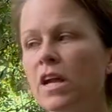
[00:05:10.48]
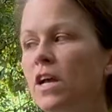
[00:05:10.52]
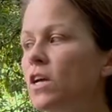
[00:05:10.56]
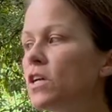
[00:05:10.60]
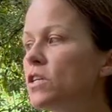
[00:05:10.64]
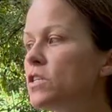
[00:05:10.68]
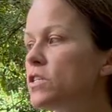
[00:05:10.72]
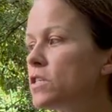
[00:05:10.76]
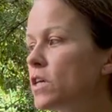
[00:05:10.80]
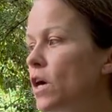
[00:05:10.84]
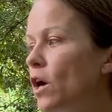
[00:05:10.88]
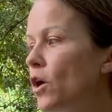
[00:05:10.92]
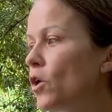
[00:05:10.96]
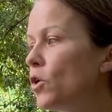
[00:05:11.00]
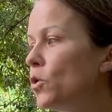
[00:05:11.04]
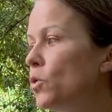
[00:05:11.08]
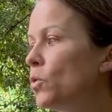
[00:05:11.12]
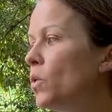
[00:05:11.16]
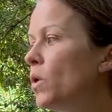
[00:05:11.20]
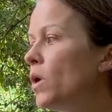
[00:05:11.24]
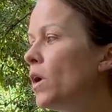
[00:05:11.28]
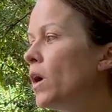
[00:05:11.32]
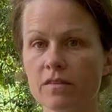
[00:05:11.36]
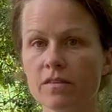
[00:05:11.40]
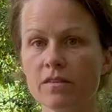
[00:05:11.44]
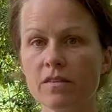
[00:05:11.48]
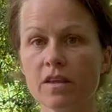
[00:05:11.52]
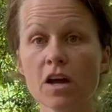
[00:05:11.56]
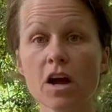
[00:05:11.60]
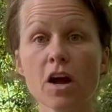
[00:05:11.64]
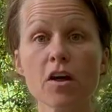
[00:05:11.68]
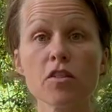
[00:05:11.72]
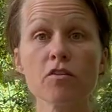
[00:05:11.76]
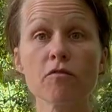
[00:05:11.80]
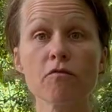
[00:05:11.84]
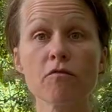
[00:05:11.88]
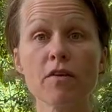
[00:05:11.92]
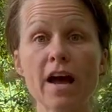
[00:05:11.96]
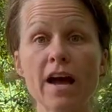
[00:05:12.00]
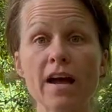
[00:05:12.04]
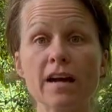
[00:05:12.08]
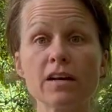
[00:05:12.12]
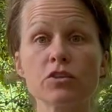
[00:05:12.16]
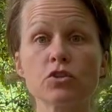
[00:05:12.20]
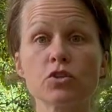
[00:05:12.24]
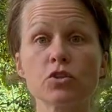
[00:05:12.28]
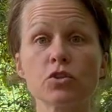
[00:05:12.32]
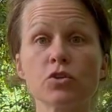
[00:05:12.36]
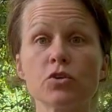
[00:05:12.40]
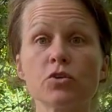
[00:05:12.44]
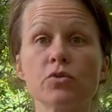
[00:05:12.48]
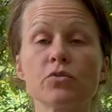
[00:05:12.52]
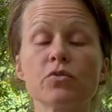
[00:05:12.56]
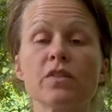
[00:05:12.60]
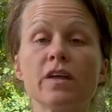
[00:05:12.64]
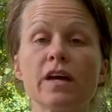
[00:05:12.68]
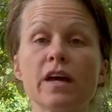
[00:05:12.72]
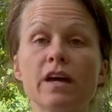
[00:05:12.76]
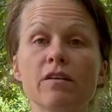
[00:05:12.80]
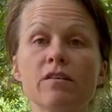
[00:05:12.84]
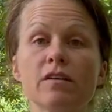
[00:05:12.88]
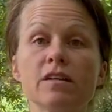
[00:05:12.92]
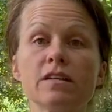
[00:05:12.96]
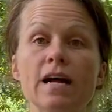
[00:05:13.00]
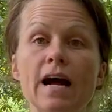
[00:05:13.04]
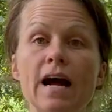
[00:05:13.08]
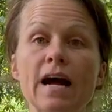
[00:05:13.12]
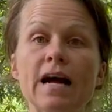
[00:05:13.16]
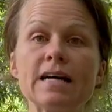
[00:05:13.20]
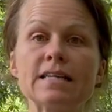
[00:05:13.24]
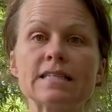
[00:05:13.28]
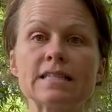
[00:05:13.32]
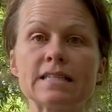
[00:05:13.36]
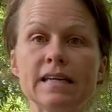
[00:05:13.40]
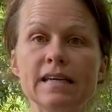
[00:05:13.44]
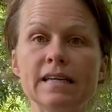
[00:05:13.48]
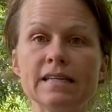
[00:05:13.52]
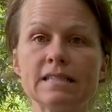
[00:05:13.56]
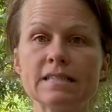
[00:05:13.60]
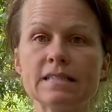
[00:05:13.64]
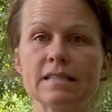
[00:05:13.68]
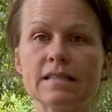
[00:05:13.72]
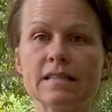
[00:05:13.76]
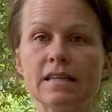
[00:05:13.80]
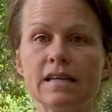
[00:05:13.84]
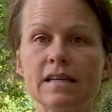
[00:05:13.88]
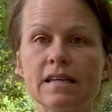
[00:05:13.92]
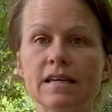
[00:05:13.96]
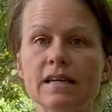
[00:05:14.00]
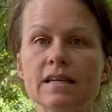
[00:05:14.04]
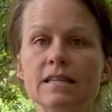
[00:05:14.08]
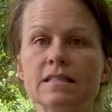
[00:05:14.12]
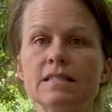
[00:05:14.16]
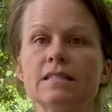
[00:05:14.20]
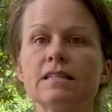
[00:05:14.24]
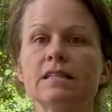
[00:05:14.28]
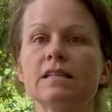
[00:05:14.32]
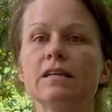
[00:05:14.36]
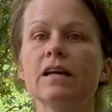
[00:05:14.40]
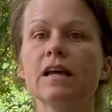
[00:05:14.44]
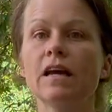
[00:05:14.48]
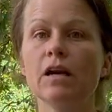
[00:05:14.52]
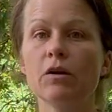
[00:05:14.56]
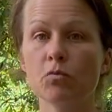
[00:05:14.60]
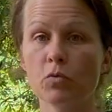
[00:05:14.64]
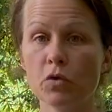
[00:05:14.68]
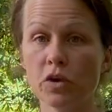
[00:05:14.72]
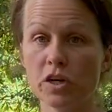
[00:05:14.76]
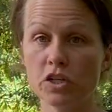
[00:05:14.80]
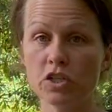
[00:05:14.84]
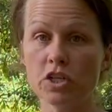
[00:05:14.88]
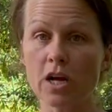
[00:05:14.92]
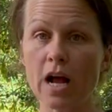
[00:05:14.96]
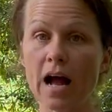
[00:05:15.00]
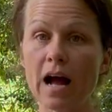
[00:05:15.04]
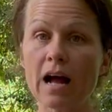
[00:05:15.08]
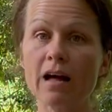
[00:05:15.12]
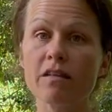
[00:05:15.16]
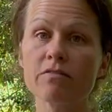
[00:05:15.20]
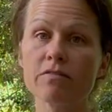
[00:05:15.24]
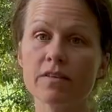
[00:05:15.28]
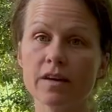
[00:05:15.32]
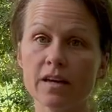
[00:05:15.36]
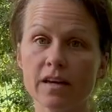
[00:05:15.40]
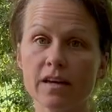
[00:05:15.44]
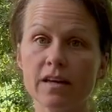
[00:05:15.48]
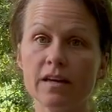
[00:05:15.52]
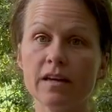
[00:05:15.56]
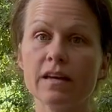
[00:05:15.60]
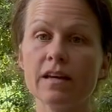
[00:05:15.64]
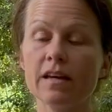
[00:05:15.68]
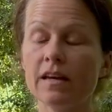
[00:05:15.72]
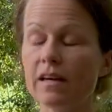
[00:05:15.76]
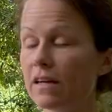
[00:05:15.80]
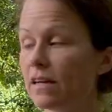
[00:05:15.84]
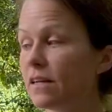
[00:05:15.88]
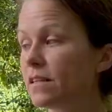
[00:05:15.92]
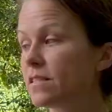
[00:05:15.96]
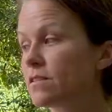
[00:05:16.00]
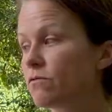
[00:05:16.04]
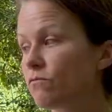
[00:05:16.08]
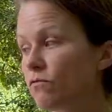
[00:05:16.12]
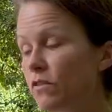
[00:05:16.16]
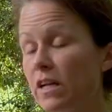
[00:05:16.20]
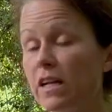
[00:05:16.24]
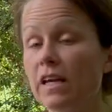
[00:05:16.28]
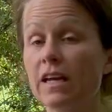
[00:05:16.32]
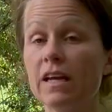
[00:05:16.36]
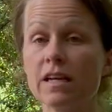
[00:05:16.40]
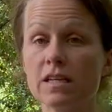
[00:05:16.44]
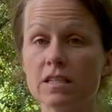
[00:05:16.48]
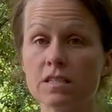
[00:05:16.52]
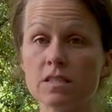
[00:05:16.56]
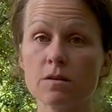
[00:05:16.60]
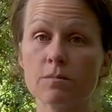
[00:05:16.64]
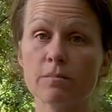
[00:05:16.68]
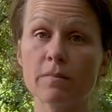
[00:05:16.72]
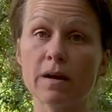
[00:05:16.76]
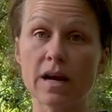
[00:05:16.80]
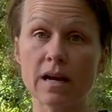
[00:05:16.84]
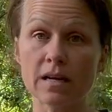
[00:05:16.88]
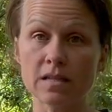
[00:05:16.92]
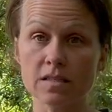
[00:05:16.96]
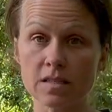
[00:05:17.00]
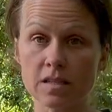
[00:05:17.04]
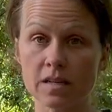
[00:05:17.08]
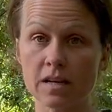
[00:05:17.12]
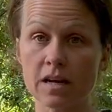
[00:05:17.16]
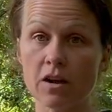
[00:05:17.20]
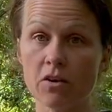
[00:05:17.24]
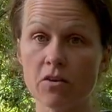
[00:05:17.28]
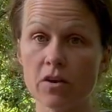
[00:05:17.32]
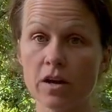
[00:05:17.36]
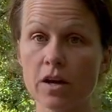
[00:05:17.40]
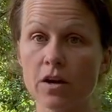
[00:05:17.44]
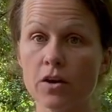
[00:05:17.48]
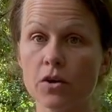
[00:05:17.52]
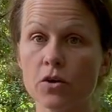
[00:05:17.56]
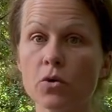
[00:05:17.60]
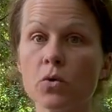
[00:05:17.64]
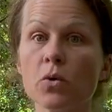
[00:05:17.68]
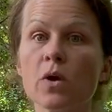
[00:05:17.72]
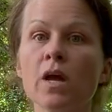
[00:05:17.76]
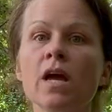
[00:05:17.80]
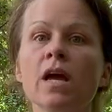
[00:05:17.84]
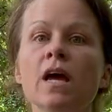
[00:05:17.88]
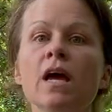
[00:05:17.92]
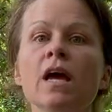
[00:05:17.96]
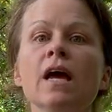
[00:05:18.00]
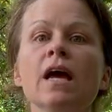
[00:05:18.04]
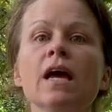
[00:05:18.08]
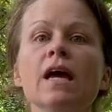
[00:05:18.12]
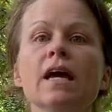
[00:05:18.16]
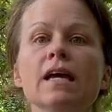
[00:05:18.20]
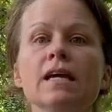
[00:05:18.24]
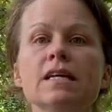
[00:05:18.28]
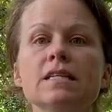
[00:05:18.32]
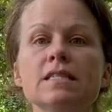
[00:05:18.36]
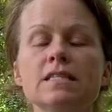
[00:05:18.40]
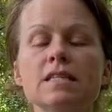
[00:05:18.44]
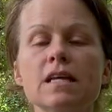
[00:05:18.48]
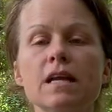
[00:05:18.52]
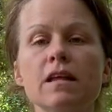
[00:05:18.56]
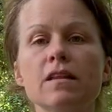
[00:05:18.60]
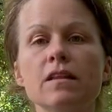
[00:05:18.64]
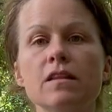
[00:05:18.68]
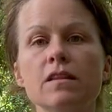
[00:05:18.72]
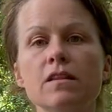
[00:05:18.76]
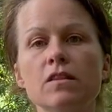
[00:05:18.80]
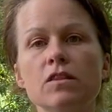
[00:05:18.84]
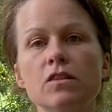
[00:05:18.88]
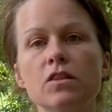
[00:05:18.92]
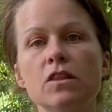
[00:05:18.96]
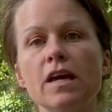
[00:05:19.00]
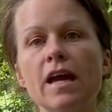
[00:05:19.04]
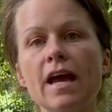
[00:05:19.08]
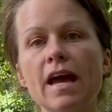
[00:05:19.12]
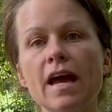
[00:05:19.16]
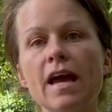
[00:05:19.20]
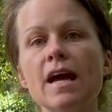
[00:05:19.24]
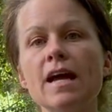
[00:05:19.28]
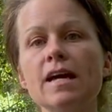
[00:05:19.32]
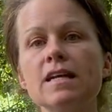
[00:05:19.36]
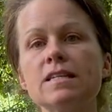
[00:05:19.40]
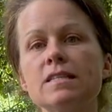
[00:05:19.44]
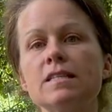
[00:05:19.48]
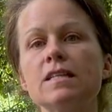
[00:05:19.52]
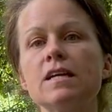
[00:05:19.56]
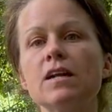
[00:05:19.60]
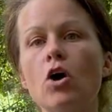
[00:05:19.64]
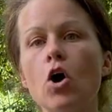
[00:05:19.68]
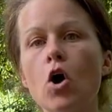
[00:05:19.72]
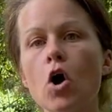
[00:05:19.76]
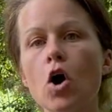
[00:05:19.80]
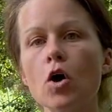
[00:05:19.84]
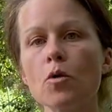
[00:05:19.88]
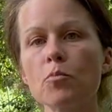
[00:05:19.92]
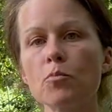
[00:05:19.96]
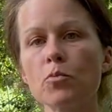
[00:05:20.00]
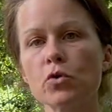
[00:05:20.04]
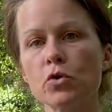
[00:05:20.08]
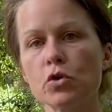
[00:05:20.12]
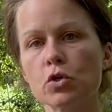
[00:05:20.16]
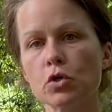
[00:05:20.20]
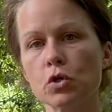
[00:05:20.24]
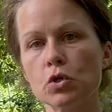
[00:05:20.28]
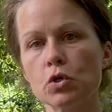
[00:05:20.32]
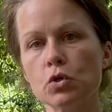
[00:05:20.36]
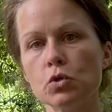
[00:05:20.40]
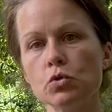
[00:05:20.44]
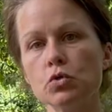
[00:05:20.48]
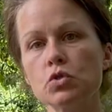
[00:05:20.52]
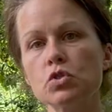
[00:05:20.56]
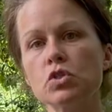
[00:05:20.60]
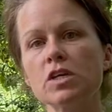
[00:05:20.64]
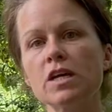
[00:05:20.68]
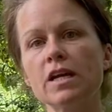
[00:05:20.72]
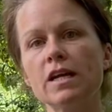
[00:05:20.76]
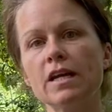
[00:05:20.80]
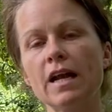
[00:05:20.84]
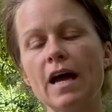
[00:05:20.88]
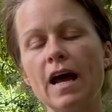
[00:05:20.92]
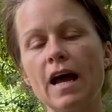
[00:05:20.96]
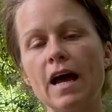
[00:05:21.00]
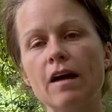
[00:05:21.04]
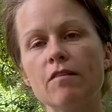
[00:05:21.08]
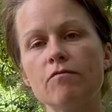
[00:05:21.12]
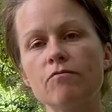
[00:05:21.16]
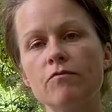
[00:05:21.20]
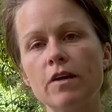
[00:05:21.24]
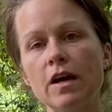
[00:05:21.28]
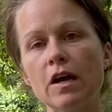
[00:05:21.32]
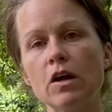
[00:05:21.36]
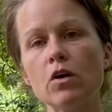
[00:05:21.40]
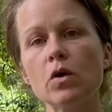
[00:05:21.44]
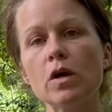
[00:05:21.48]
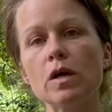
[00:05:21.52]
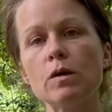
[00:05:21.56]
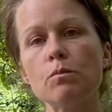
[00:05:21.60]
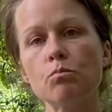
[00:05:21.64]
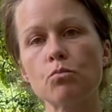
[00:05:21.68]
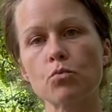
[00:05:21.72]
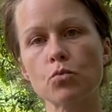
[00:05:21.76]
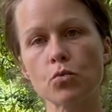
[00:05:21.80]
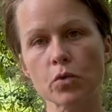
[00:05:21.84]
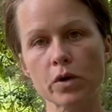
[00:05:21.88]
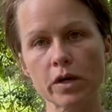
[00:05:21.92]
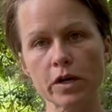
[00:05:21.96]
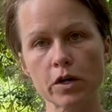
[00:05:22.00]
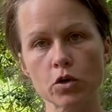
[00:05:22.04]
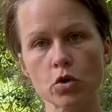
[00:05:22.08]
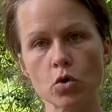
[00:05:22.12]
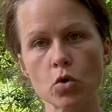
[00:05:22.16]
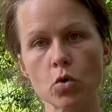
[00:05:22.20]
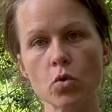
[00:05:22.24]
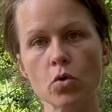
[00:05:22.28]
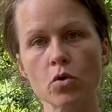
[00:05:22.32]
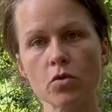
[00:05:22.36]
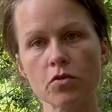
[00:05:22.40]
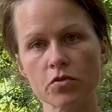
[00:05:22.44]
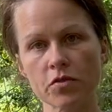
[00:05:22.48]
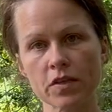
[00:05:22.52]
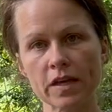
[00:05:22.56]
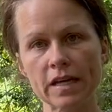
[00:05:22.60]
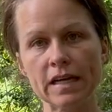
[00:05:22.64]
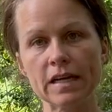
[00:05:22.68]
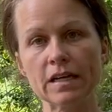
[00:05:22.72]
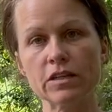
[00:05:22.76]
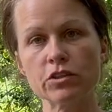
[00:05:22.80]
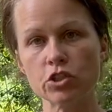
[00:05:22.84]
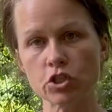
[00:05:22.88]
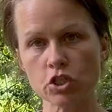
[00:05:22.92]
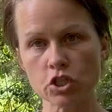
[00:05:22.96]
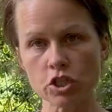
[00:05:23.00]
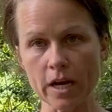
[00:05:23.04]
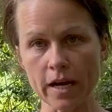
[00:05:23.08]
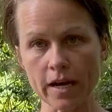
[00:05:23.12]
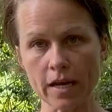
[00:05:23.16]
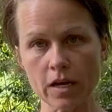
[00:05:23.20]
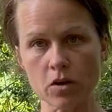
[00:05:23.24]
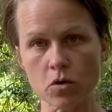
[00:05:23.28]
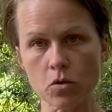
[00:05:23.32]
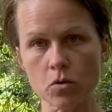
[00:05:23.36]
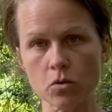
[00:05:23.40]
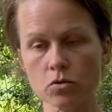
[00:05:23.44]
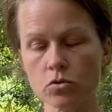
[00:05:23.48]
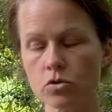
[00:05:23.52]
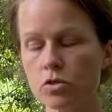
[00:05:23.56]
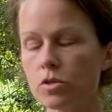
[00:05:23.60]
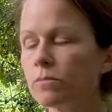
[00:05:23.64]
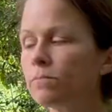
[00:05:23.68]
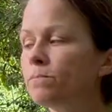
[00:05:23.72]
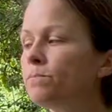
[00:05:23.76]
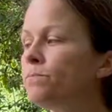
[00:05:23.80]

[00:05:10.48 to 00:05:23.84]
So the other factor that ties into this, and which I think is fitting into my scenario, is the eggs that are produced can have very brittle, thin shells.